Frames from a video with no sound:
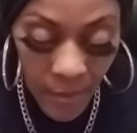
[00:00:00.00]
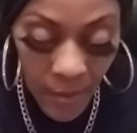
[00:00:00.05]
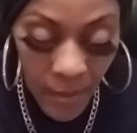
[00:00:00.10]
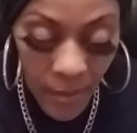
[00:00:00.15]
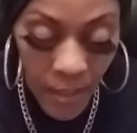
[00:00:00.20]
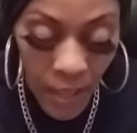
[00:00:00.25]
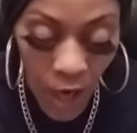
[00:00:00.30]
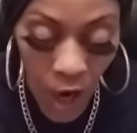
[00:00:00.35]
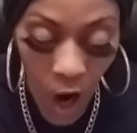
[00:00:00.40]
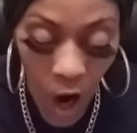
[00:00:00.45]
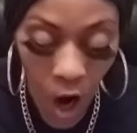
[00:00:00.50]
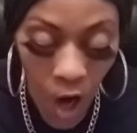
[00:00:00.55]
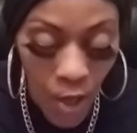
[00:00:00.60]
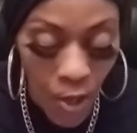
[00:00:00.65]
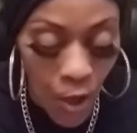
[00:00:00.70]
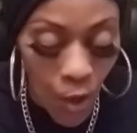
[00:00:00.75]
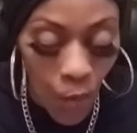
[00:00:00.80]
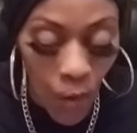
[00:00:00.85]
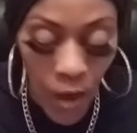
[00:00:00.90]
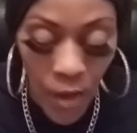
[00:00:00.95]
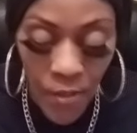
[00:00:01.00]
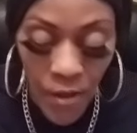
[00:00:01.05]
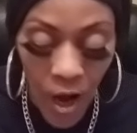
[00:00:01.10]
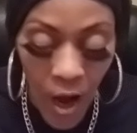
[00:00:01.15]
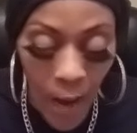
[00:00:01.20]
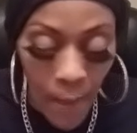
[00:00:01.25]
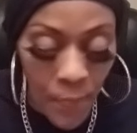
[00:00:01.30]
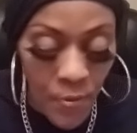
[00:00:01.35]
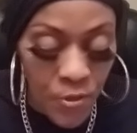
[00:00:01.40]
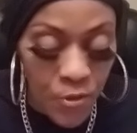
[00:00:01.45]
There are no other
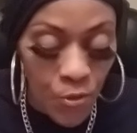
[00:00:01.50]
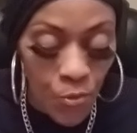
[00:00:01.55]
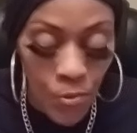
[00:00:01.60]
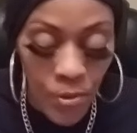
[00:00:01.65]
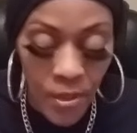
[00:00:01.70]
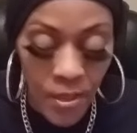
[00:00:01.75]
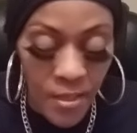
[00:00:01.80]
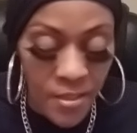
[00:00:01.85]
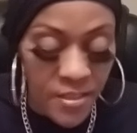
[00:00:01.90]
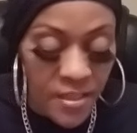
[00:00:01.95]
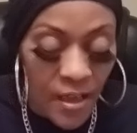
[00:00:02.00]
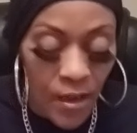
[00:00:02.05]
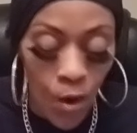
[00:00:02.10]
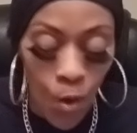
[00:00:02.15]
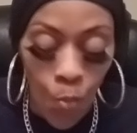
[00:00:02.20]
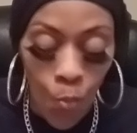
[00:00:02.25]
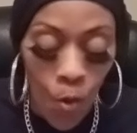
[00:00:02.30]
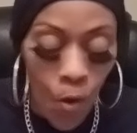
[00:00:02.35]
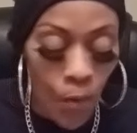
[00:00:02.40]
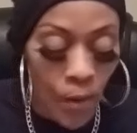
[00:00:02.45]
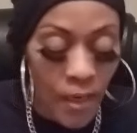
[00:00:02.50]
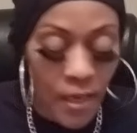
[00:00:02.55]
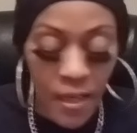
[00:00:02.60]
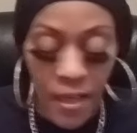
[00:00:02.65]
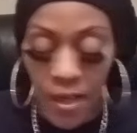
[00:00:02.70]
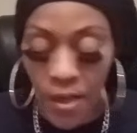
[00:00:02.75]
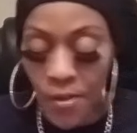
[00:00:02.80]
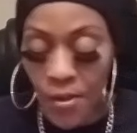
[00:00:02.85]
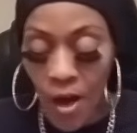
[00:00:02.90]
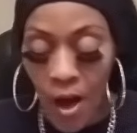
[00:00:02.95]
opportunities. They don't want any
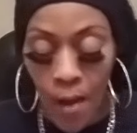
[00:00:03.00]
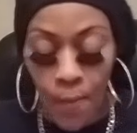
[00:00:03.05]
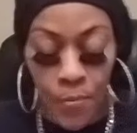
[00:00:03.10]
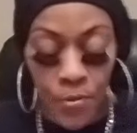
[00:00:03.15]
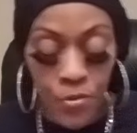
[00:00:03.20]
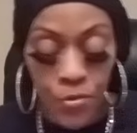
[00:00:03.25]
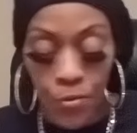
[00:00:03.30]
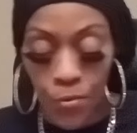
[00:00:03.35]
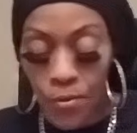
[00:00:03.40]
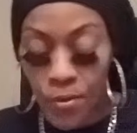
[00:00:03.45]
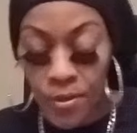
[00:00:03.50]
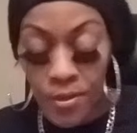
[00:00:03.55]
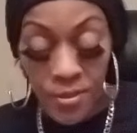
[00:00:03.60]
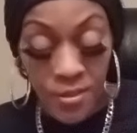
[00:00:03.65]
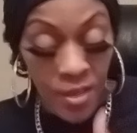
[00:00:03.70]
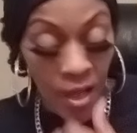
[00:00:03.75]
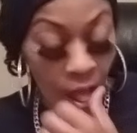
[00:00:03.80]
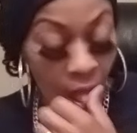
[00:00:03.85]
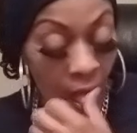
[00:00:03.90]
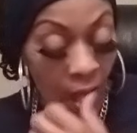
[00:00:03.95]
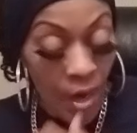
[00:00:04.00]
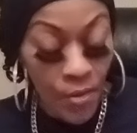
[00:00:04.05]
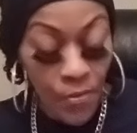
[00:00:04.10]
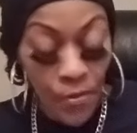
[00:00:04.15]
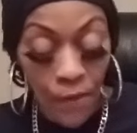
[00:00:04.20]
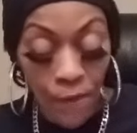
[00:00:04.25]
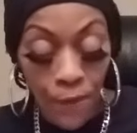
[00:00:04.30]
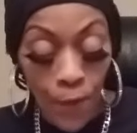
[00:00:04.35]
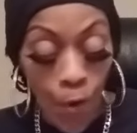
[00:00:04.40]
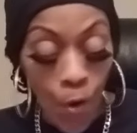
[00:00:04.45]
other opportunities.
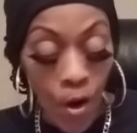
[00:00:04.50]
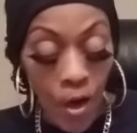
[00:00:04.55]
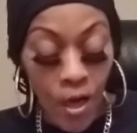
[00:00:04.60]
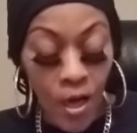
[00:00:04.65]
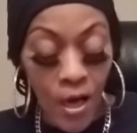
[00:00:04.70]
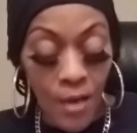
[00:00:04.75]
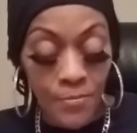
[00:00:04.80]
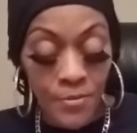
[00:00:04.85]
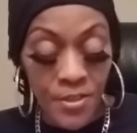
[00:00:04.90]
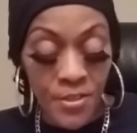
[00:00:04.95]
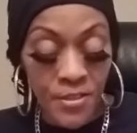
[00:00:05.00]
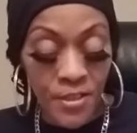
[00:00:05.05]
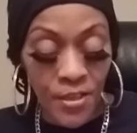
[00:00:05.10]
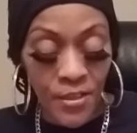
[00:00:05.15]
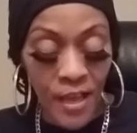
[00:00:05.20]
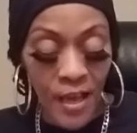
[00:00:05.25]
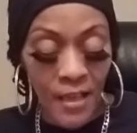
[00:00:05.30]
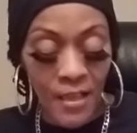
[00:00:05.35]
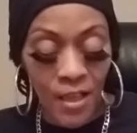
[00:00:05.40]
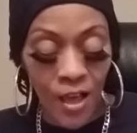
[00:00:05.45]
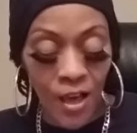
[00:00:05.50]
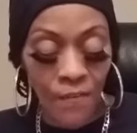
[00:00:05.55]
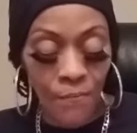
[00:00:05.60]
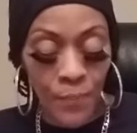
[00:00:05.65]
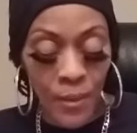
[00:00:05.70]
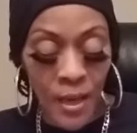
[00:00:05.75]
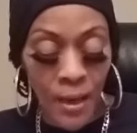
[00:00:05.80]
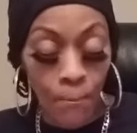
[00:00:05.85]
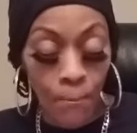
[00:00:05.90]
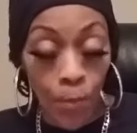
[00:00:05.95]
The Four of Cups is here. They love
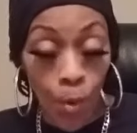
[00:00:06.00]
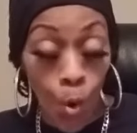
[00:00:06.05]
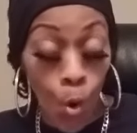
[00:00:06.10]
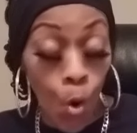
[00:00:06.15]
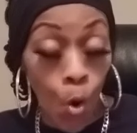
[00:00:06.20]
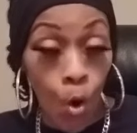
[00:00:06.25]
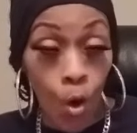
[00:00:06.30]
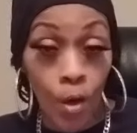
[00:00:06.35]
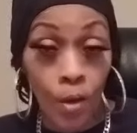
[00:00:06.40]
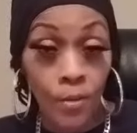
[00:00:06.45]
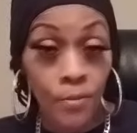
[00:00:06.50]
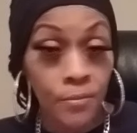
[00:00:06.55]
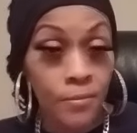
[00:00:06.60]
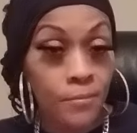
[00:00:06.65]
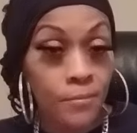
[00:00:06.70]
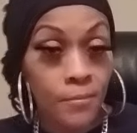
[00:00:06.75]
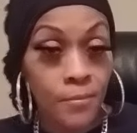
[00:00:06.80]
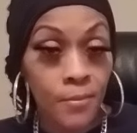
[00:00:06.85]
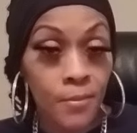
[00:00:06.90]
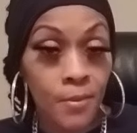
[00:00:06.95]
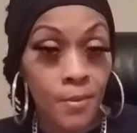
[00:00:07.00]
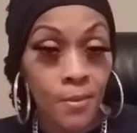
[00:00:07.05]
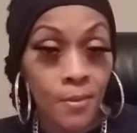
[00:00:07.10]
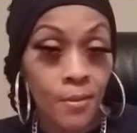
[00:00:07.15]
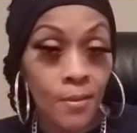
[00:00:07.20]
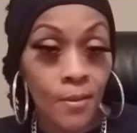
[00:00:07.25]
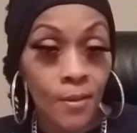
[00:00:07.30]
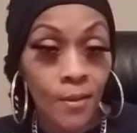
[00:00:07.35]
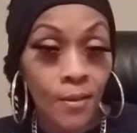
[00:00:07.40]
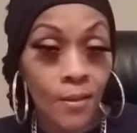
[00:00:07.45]
being bored.
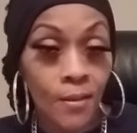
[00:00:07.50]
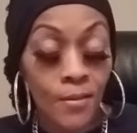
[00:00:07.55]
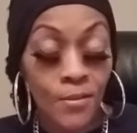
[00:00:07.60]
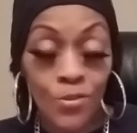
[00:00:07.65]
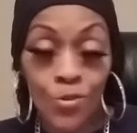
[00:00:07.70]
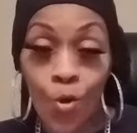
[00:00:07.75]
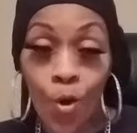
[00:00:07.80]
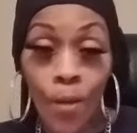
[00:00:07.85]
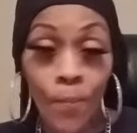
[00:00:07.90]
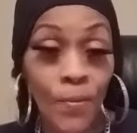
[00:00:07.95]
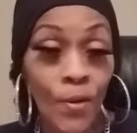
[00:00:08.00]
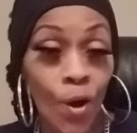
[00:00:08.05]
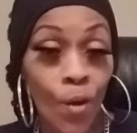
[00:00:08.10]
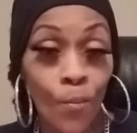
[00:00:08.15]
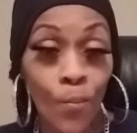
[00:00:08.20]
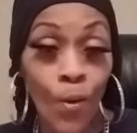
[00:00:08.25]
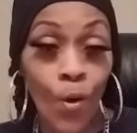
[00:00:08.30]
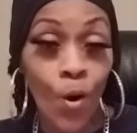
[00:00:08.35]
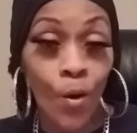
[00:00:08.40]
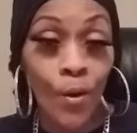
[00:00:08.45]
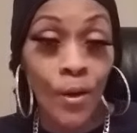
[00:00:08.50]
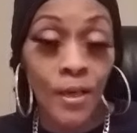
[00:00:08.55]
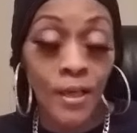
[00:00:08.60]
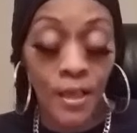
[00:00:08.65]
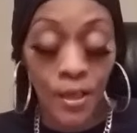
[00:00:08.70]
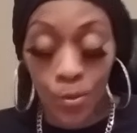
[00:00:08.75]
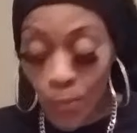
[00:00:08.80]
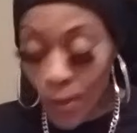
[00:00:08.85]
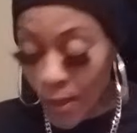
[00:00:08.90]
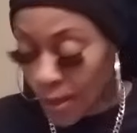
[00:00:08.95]
Scorpio boring
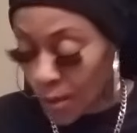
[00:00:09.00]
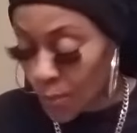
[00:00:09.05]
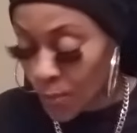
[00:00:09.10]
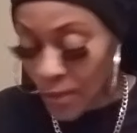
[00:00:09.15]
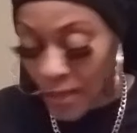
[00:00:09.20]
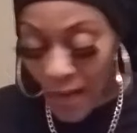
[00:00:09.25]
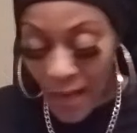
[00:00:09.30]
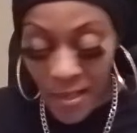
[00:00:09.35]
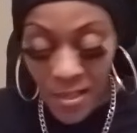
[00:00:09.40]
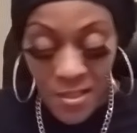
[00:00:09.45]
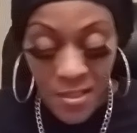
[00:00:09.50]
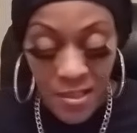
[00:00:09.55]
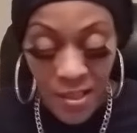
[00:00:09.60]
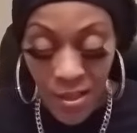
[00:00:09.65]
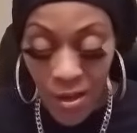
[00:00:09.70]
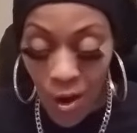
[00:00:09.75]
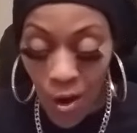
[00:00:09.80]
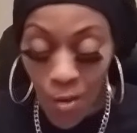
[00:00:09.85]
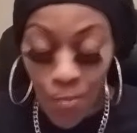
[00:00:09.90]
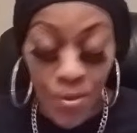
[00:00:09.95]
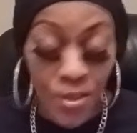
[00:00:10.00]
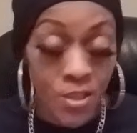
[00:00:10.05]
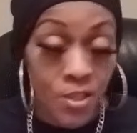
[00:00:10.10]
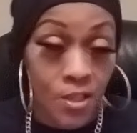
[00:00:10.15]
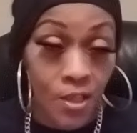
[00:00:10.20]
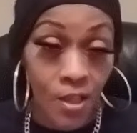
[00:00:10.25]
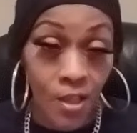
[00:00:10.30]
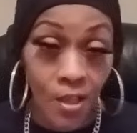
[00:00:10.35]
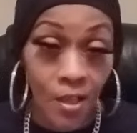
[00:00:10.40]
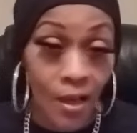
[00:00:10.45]
anyway. We like to sit home and
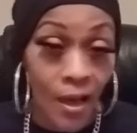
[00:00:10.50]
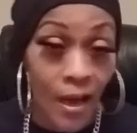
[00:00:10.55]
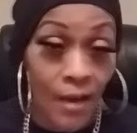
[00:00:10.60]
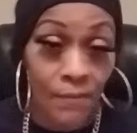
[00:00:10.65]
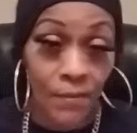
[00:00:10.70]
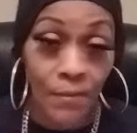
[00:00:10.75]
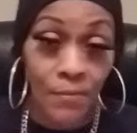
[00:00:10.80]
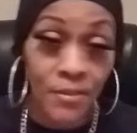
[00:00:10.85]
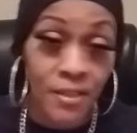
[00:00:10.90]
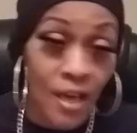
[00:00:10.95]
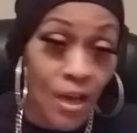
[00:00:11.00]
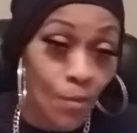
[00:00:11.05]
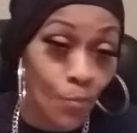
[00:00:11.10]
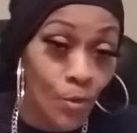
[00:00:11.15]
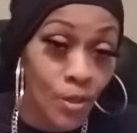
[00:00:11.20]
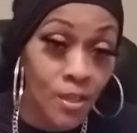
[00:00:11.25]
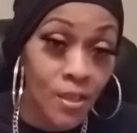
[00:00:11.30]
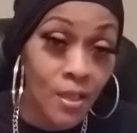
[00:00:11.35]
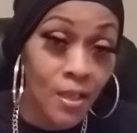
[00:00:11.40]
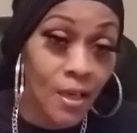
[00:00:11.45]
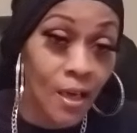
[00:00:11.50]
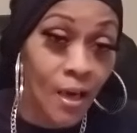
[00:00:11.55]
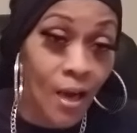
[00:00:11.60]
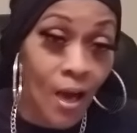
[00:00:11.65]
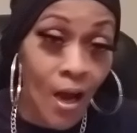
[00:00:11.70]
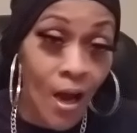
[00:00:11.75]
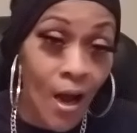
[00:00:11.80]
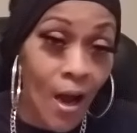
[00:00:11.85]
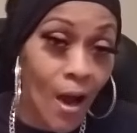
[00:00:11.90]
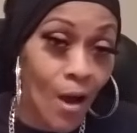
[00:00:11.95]
chill, have everything we need at
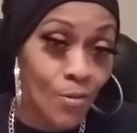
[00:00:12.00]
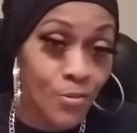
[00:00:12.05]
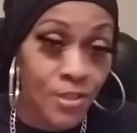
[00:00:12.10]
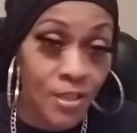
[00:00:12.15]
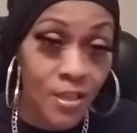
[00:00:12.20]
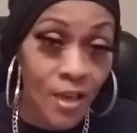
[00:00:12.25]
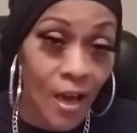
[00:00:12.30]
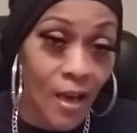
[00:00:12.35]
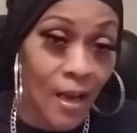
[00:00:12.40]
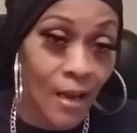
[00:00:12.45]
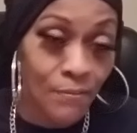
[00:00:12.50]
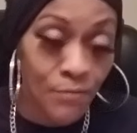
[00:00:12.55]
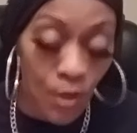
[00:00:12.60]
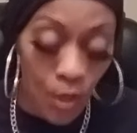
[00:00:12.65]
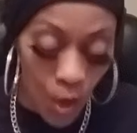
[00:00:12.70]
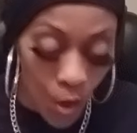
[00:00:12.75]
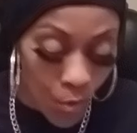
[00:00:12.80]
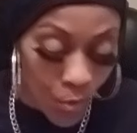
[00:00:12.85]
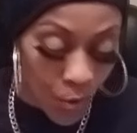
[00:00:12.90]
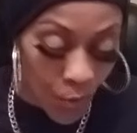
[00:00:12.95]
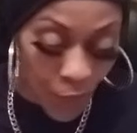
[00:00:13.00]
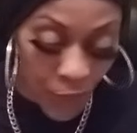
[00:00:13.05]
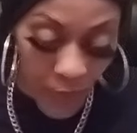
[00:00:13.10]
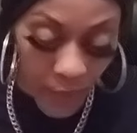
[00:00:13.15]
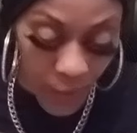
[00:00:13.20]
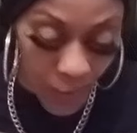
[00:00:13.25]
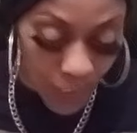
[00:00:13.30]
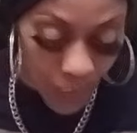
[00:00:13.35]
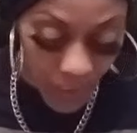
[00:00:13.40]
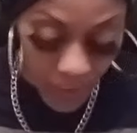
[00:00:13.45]
our house and not have to go no
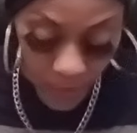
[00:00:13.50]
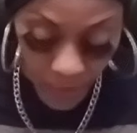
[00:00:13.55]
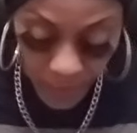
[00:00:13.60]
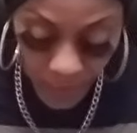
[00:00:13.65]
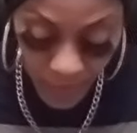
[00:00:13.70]
fucking well.